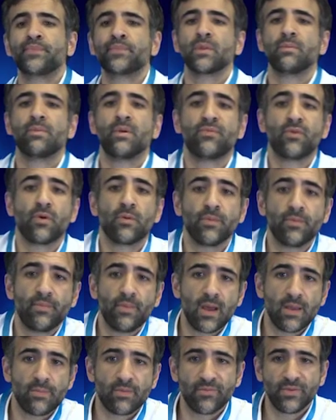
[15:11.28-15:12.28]
performed
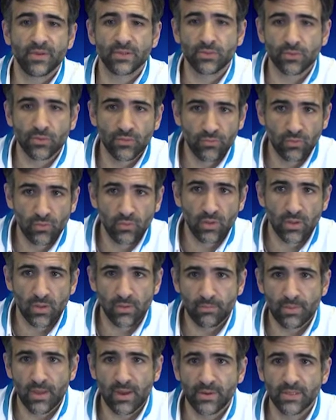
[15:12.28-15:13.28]
by Professor Devaux
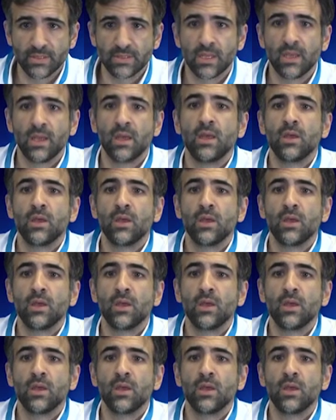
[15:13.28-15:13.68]
in Paris